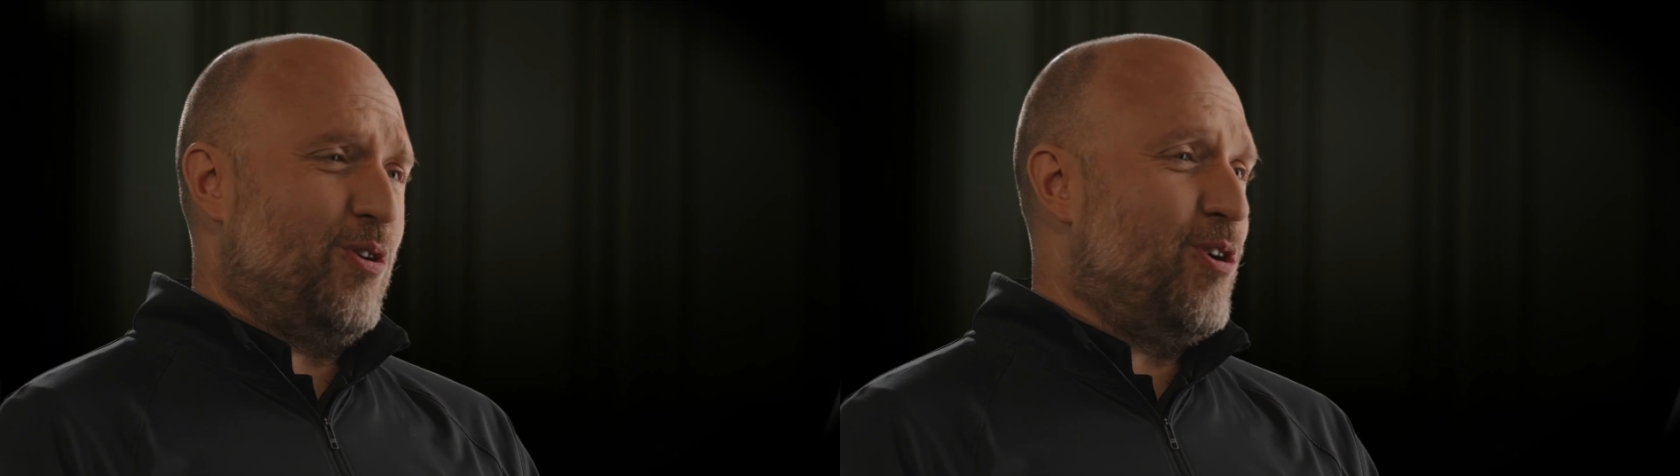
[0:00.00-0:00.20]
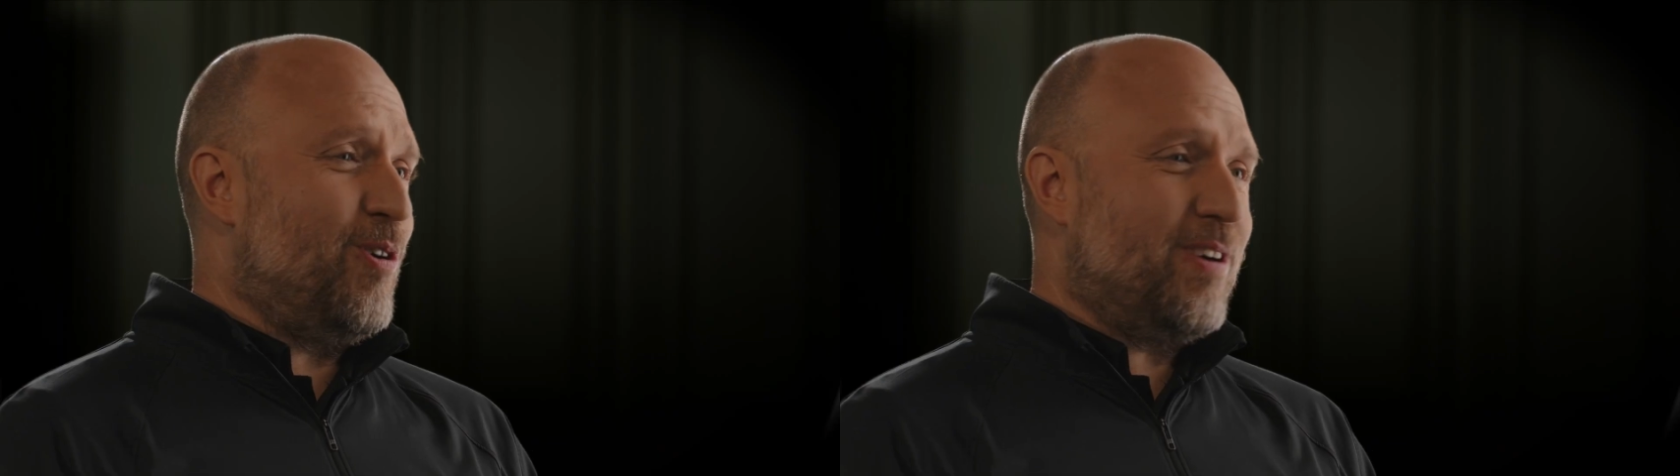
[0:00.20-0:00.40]

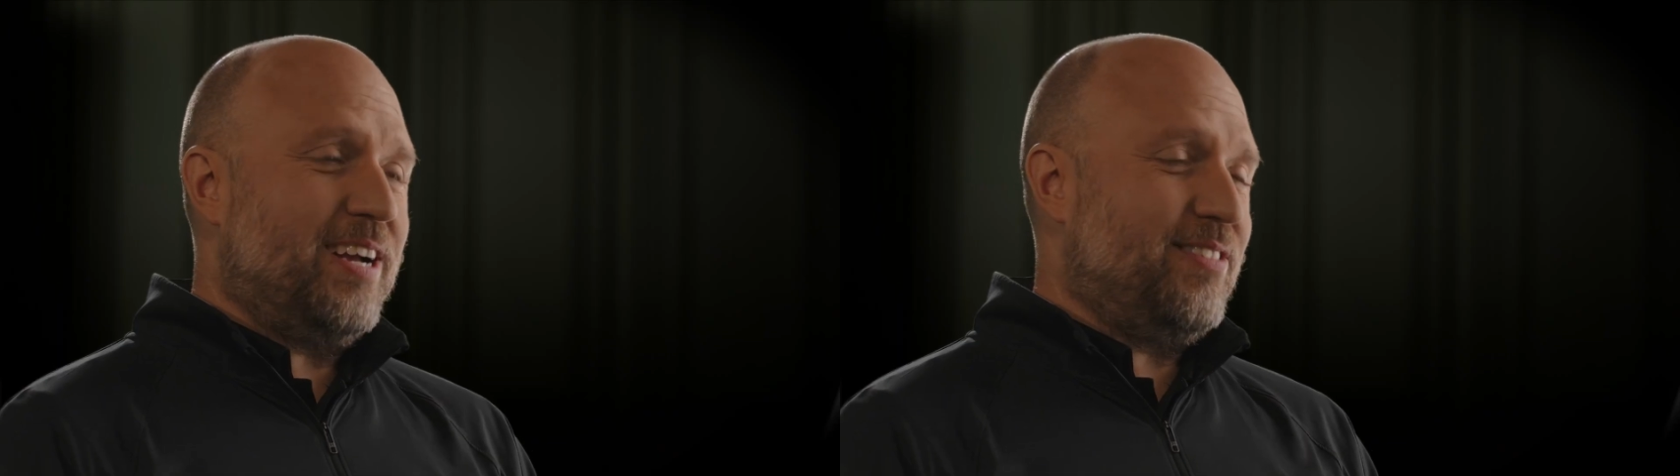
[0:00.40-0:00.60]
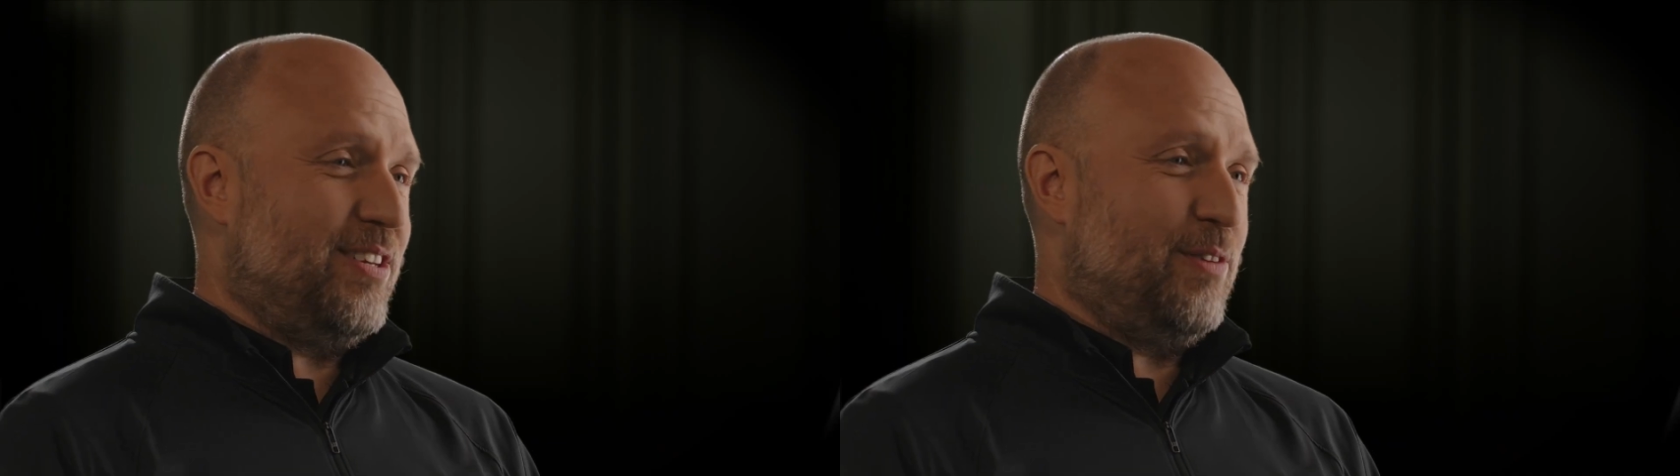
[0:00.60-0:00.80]
all
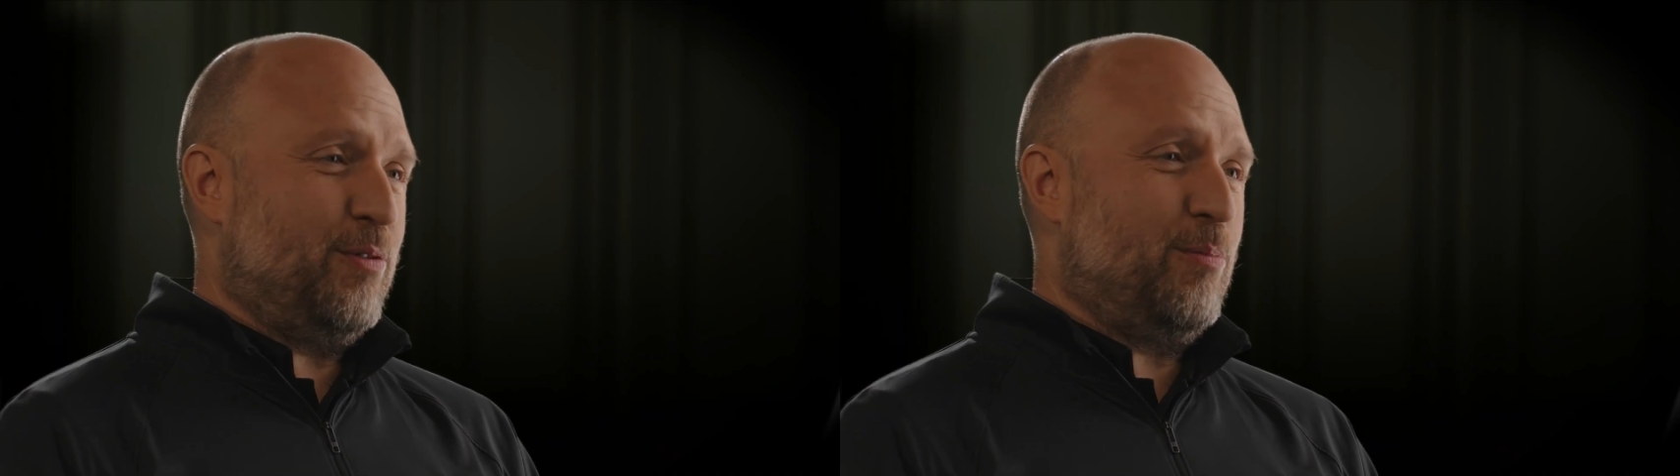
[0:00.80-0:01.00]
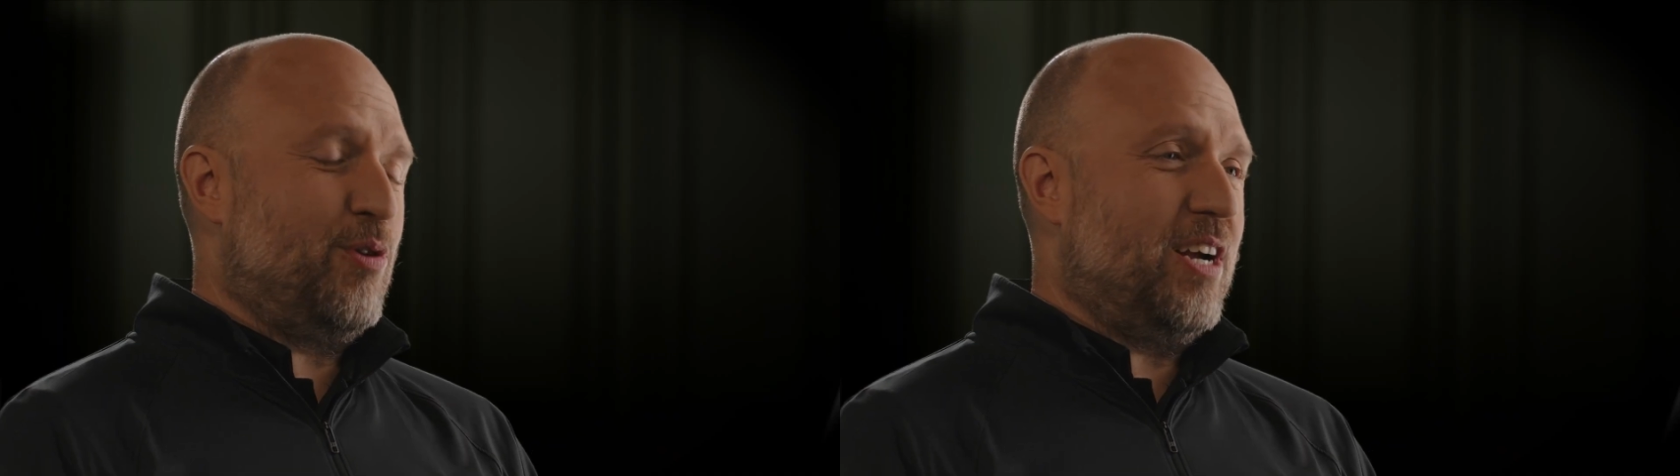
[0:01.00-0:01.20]
kinds of
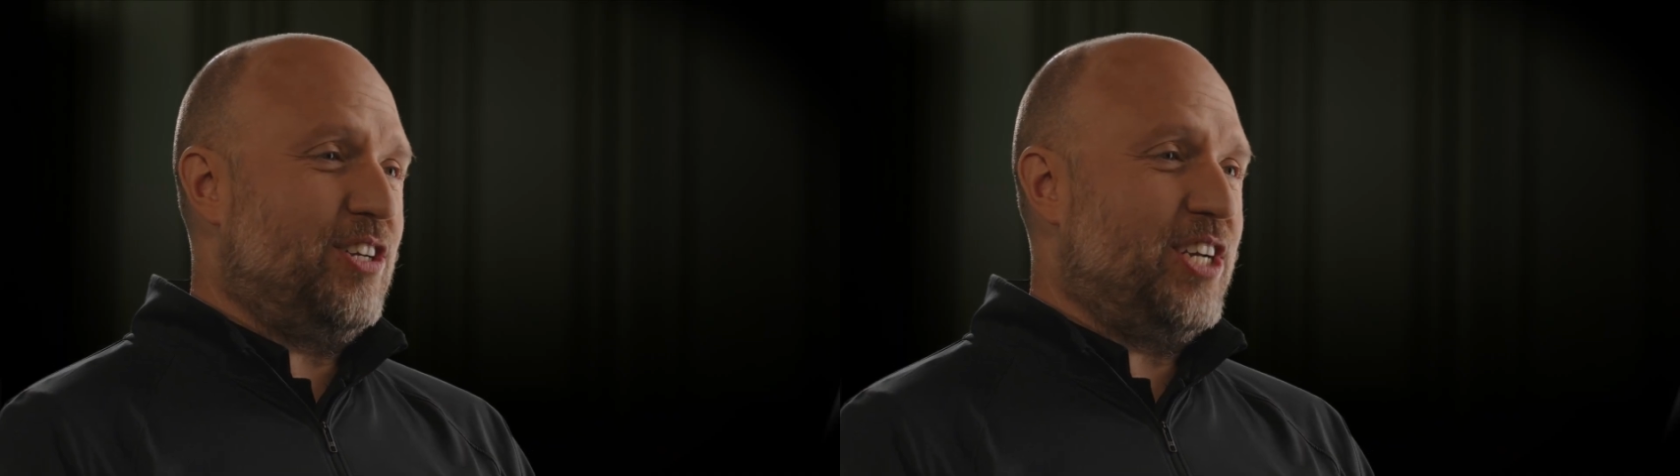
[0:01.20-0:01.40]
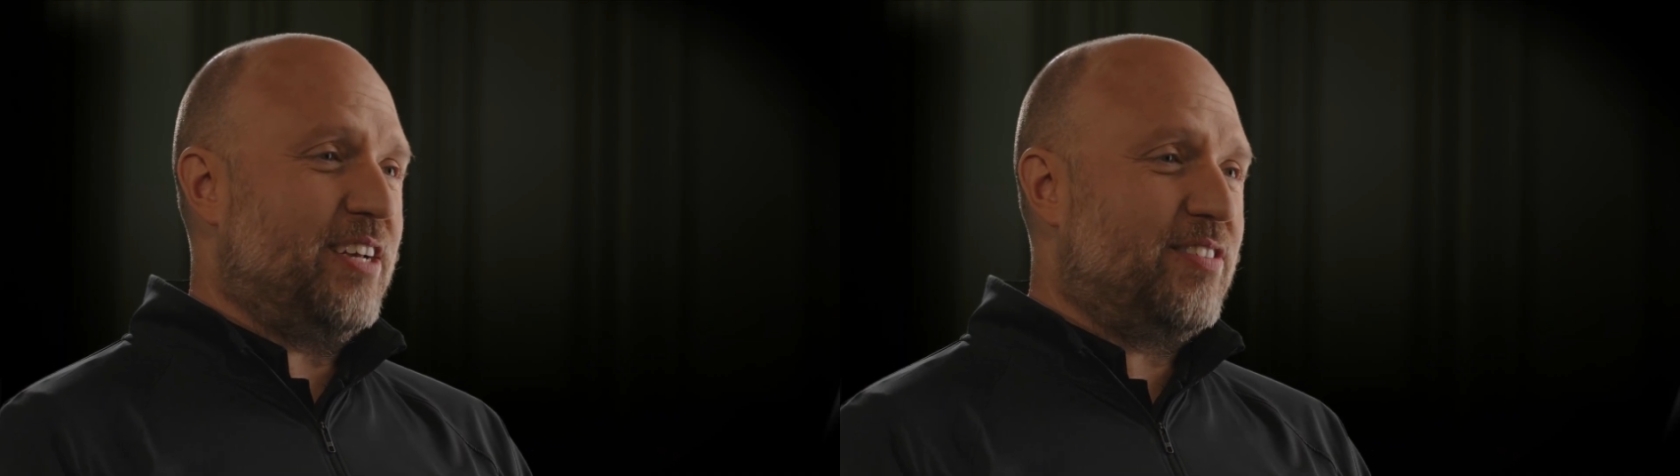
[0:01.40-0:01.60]
different
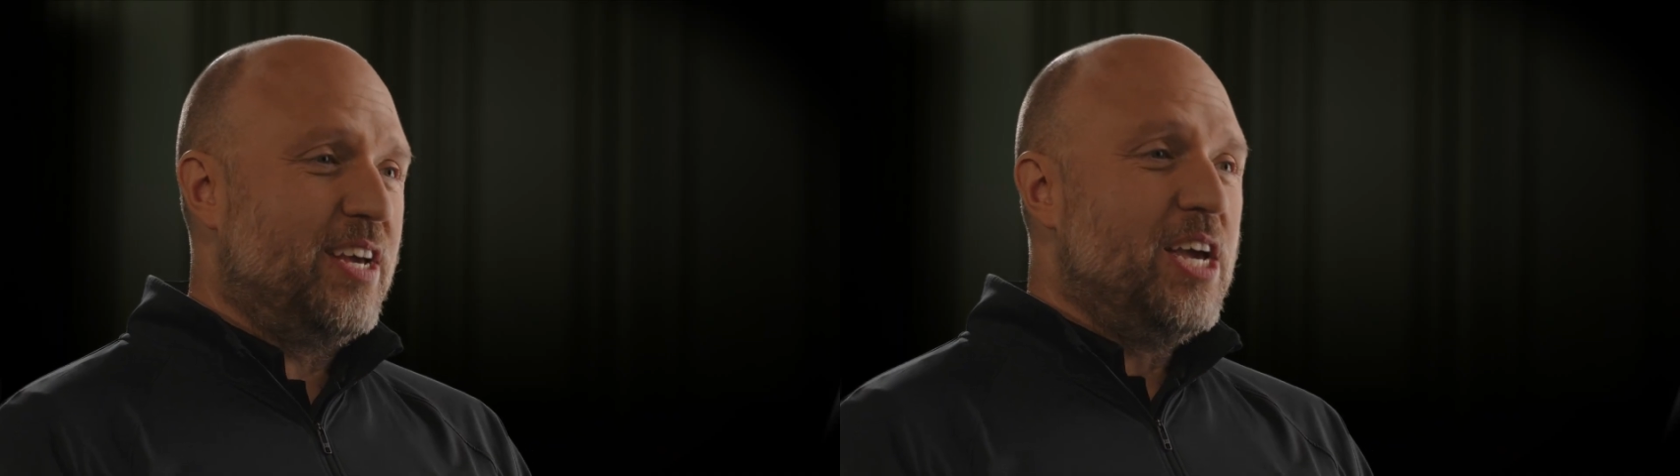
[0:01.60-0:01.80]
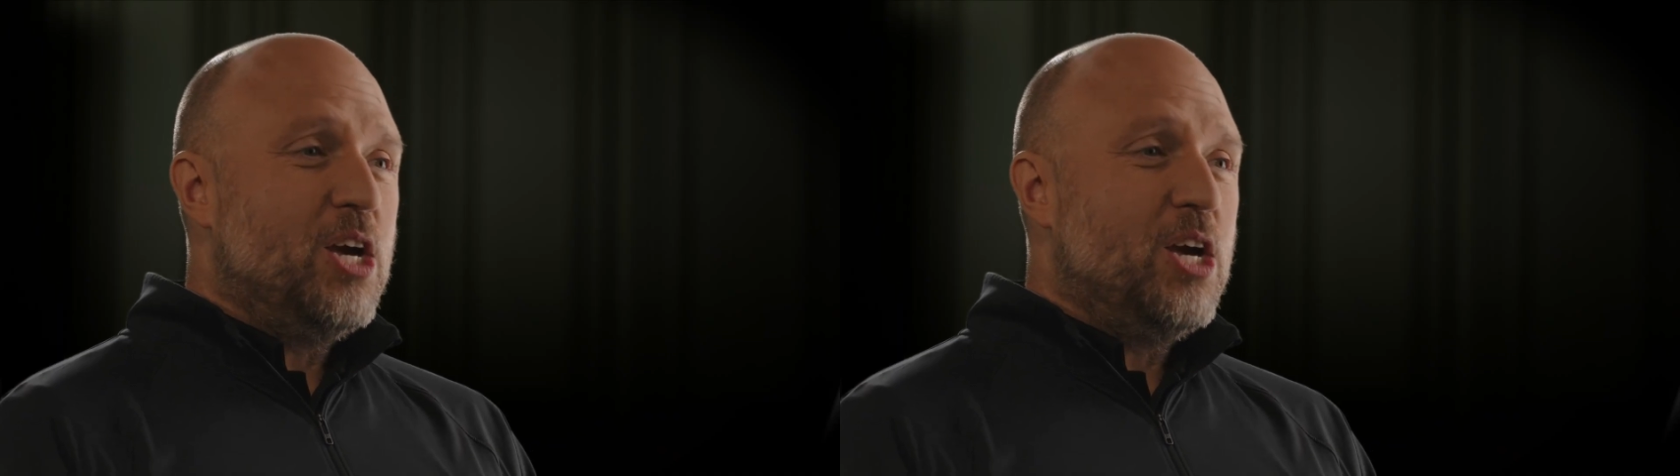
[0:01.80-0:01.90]
projects,